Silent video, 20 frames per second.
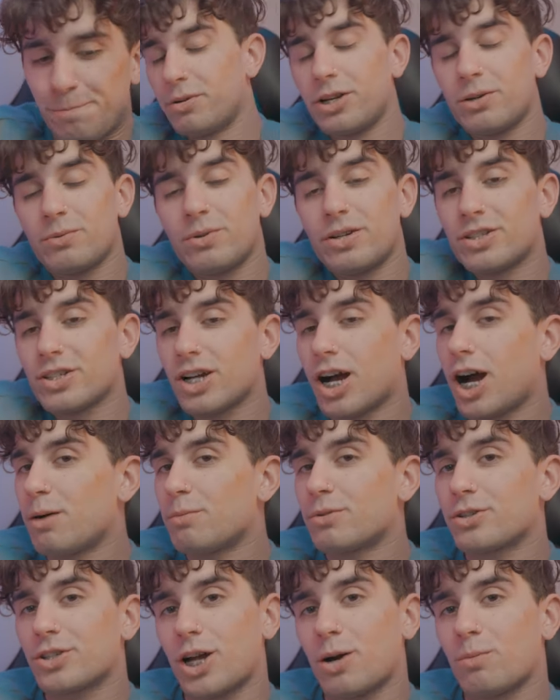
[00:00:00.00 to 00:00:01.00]
But anyways, I'm
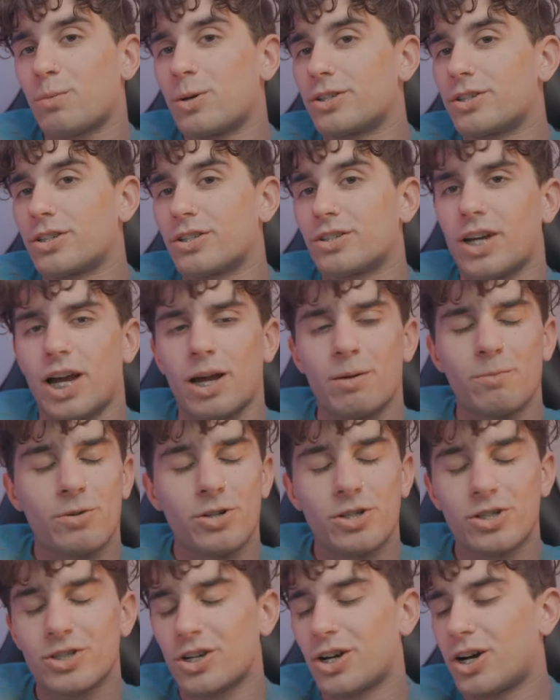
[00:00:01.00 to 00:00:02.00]
gonna stop wasting time.
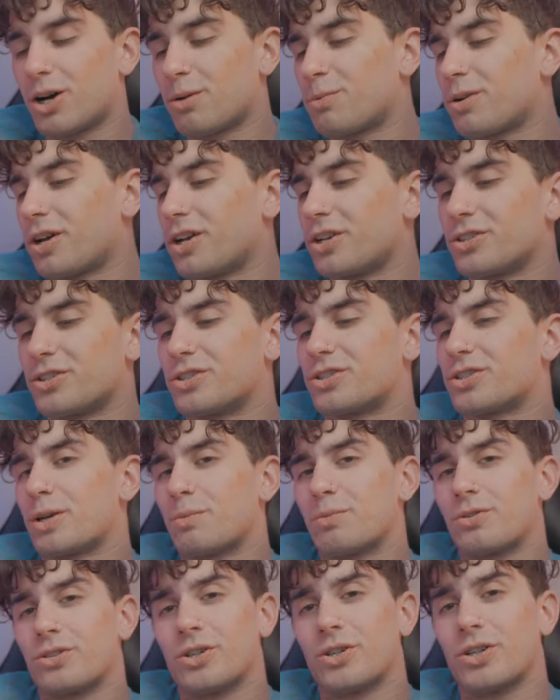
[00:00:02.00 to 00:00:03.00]
We're just gonna hop right into this
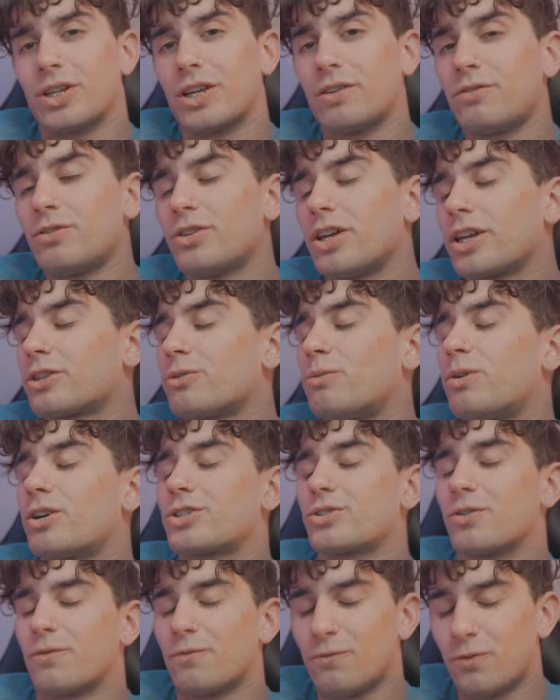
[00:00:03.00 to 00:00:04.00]
episode. If you'd like to
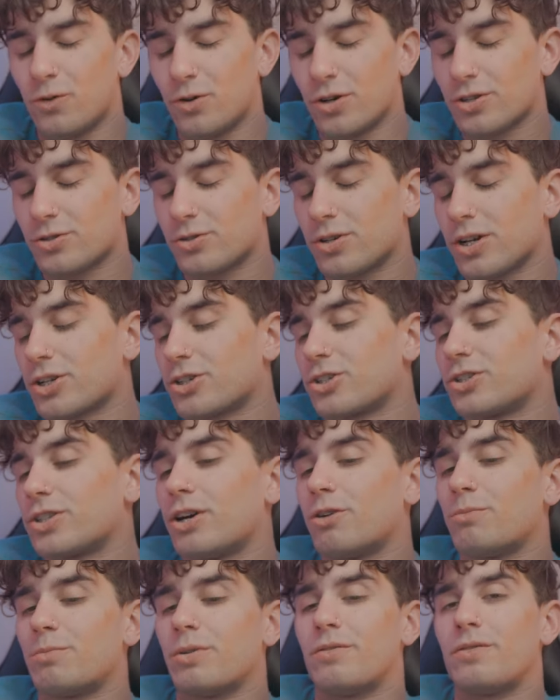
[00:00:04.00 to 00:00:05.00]
watch the full length reaction, that
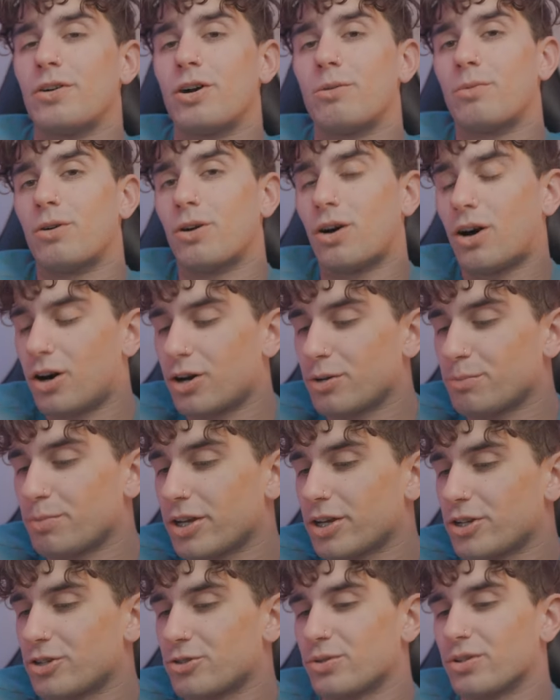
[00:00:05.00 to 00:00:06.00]
will be available on
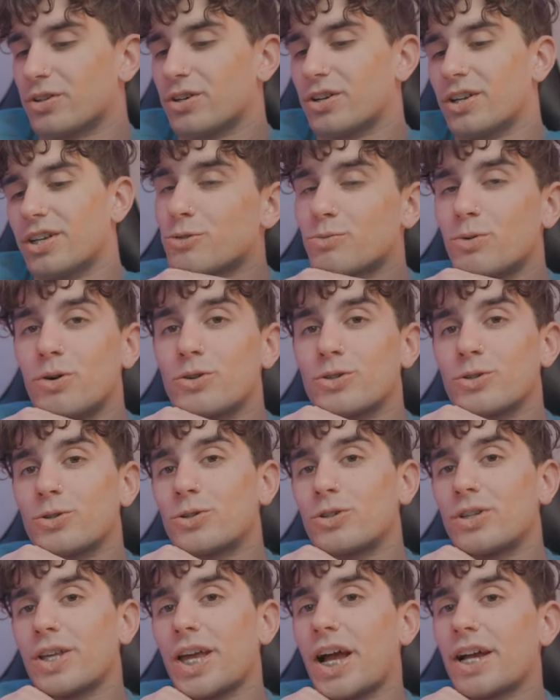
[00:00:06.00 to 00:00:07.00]
Patreon, as well as
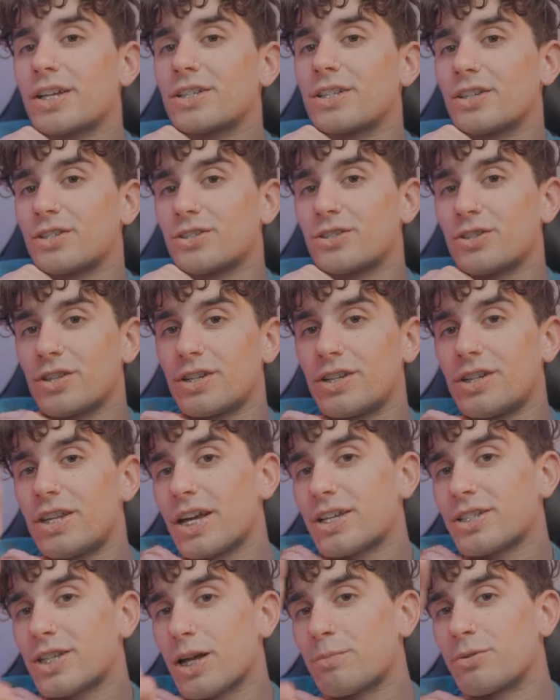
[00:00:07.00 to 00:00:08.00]
early access to the
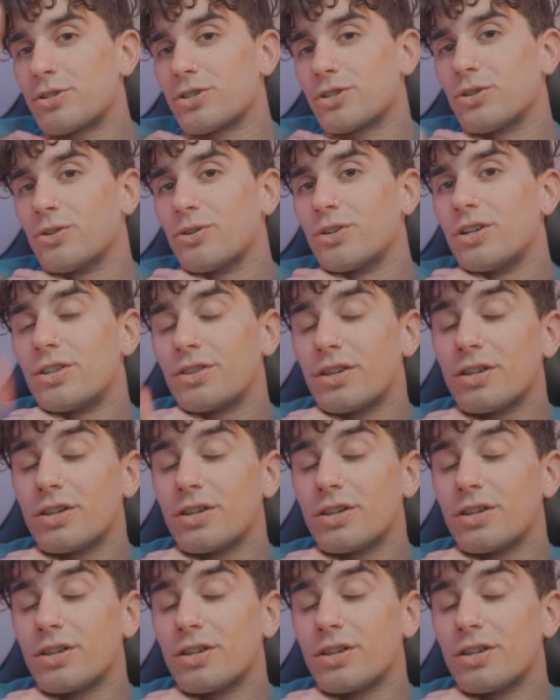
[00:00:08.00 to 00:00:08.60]
next episode.